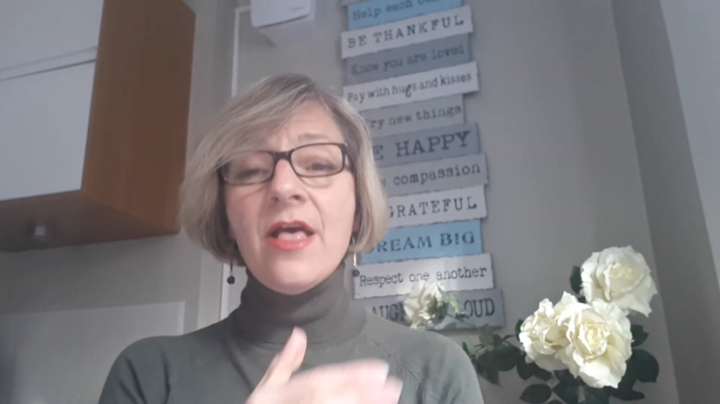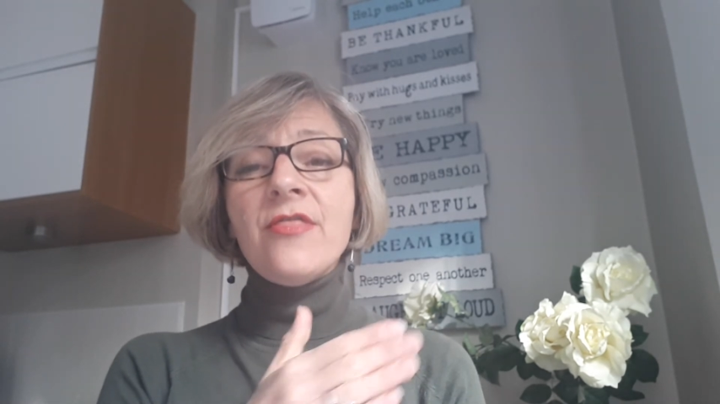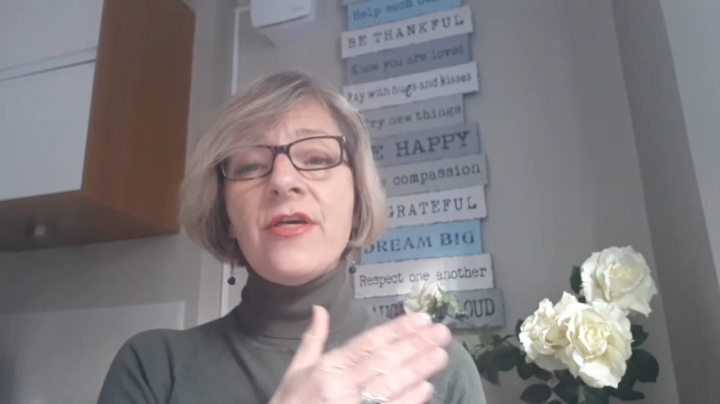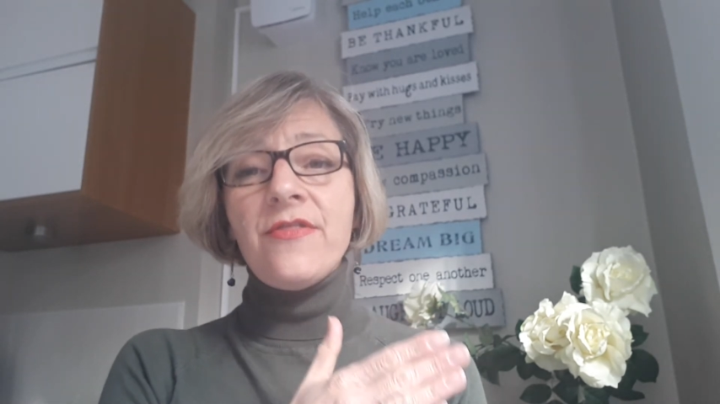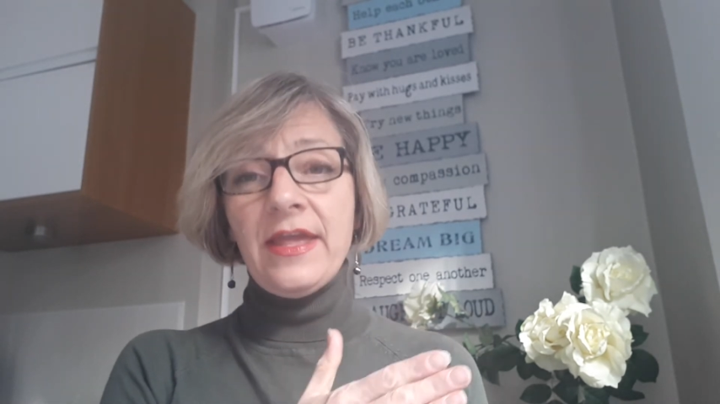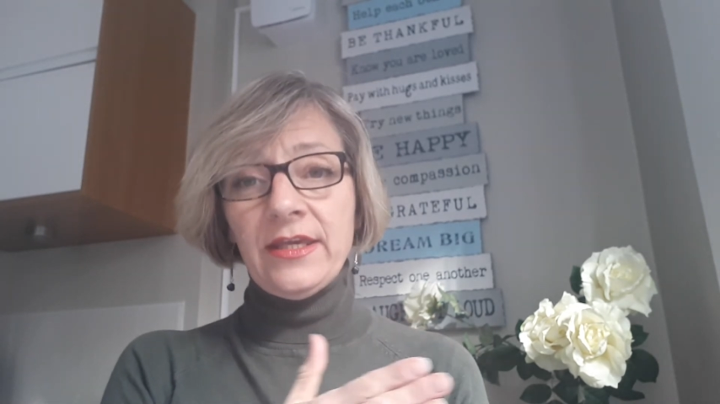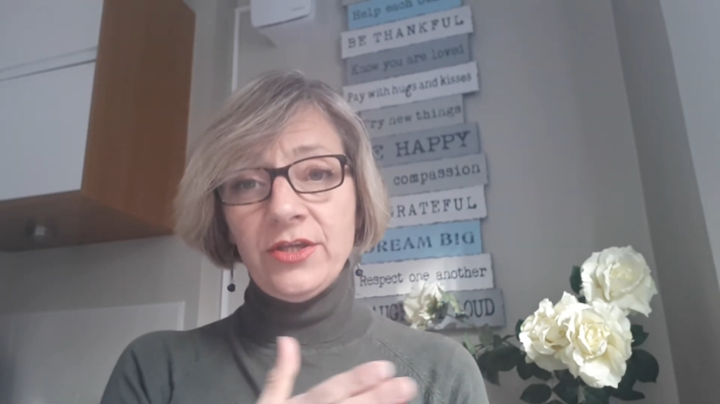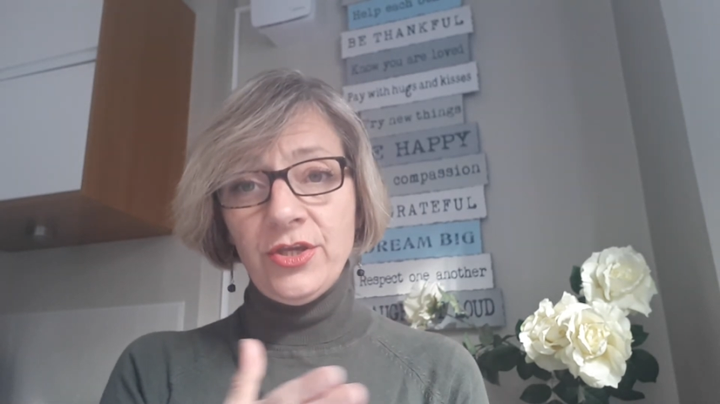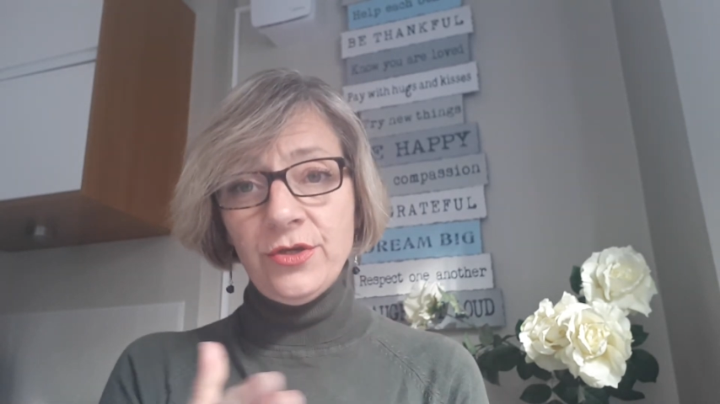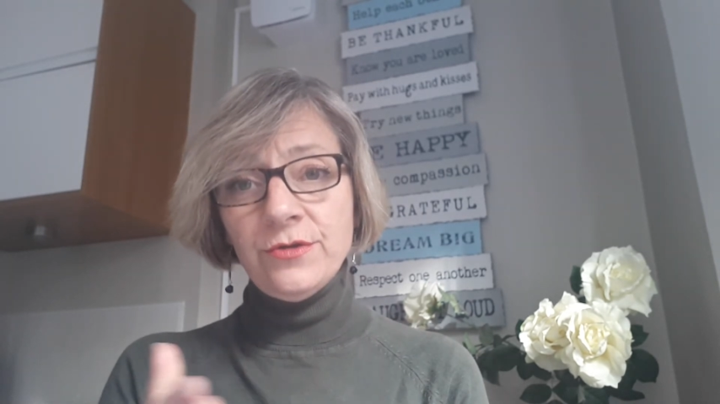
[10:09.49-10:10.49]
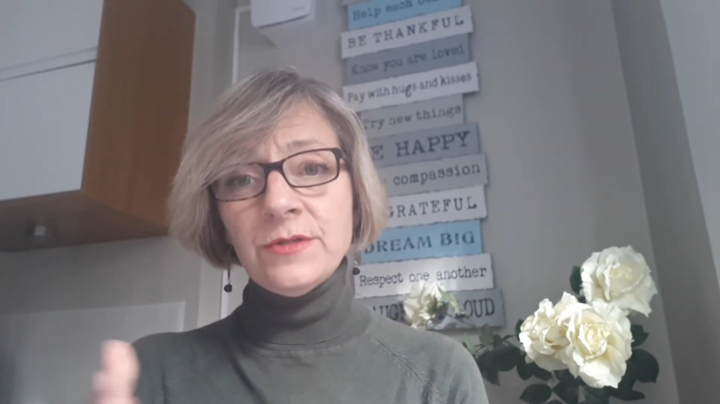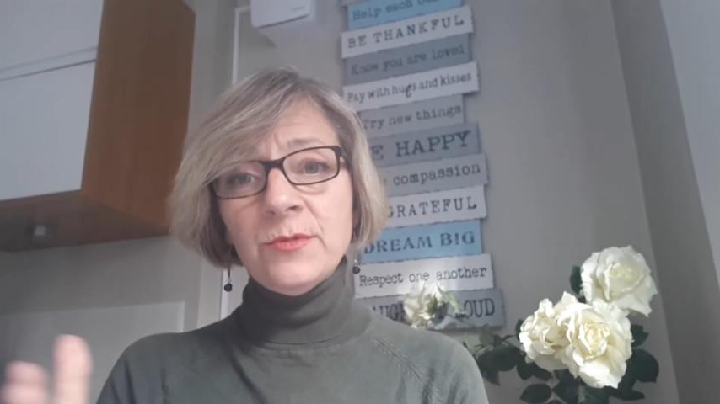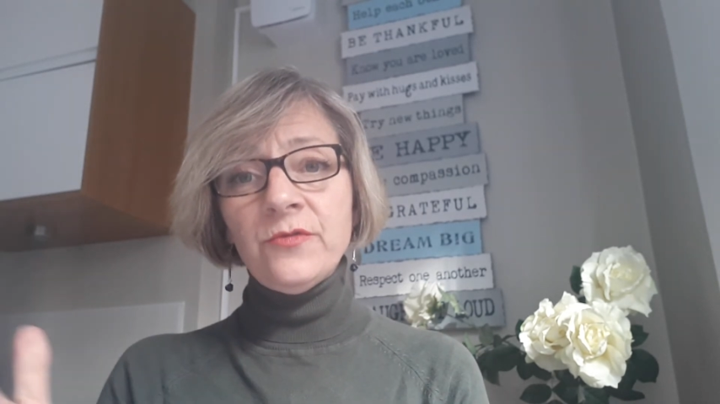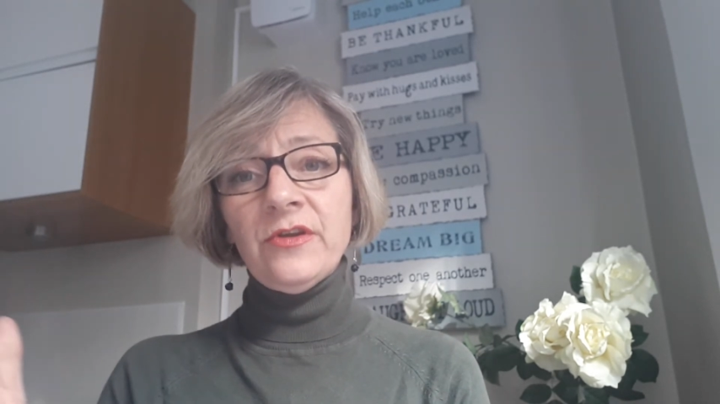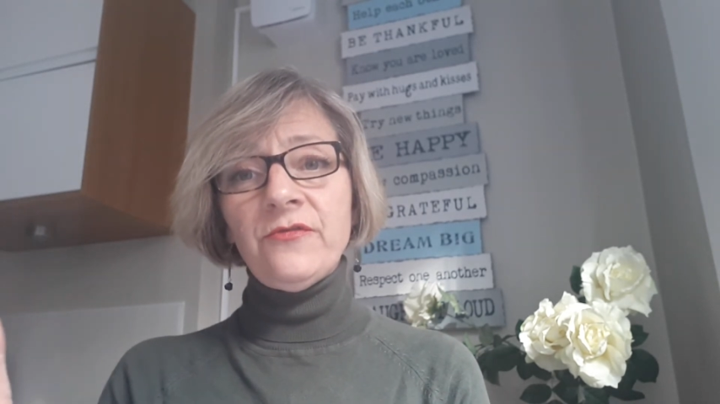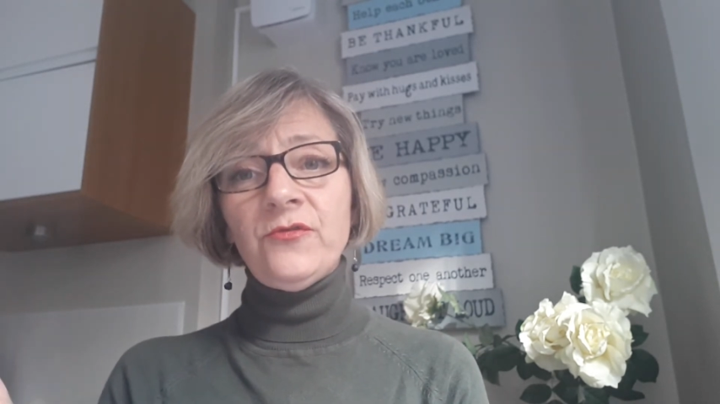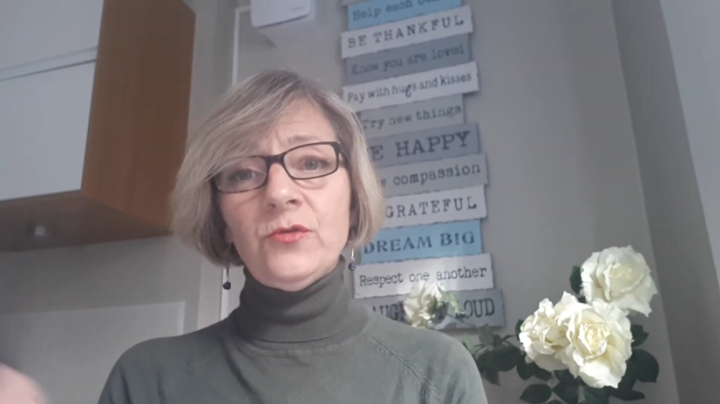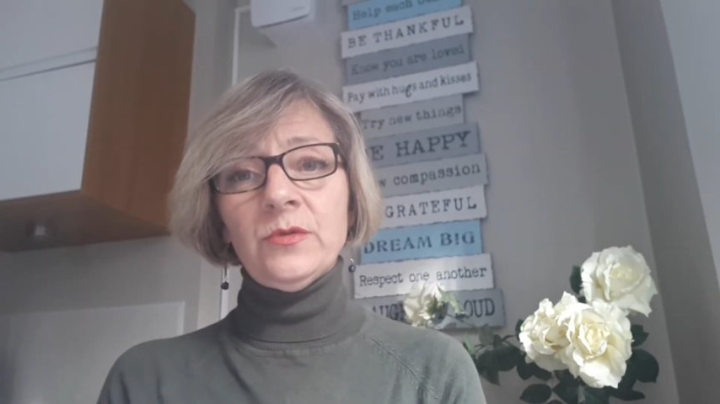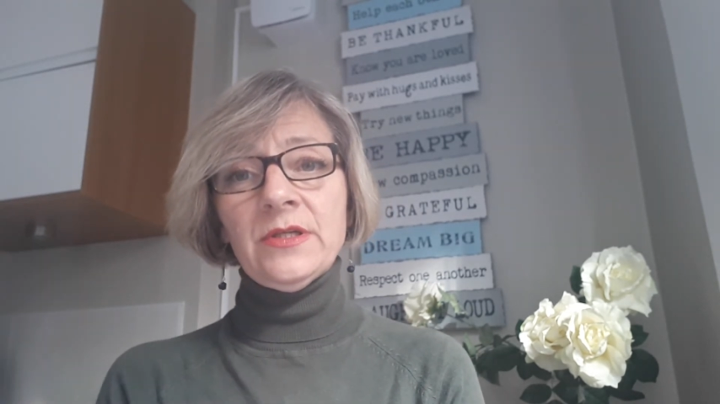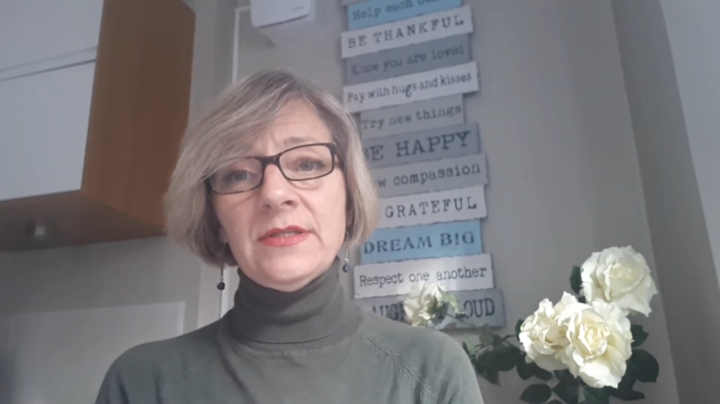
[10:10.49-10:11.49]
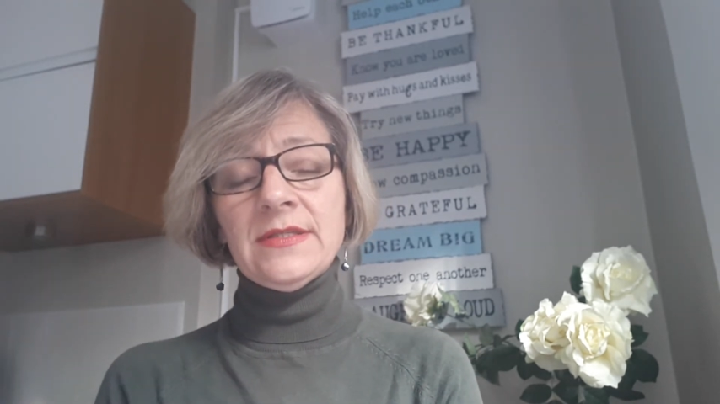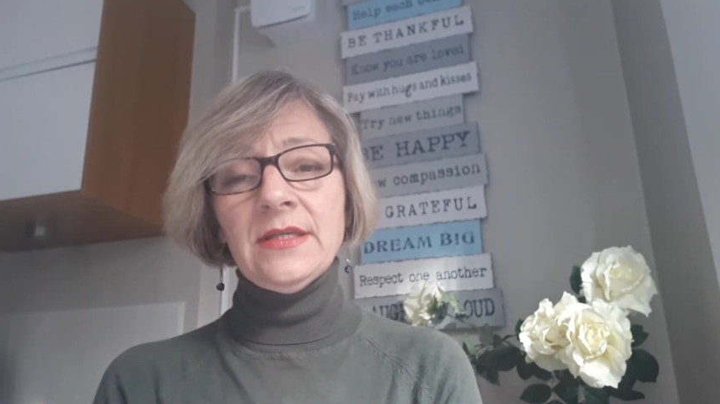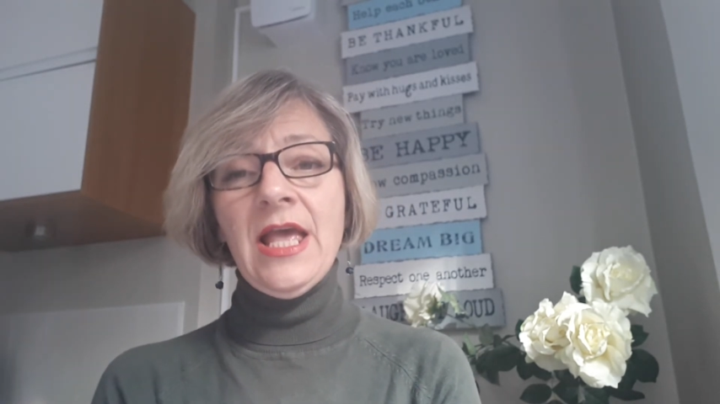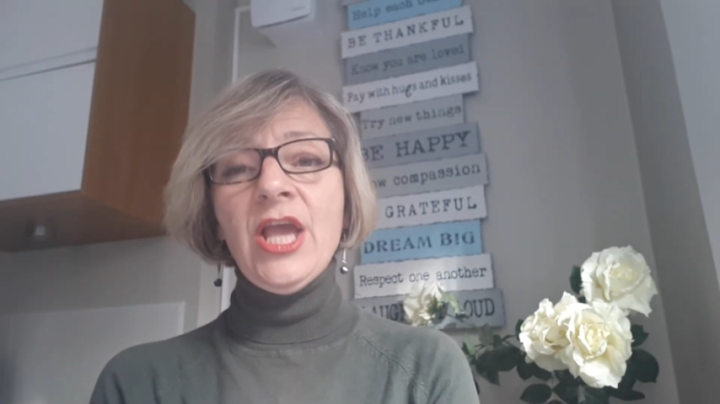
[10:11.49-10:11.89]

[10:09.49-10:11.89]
that they can use moving forwards.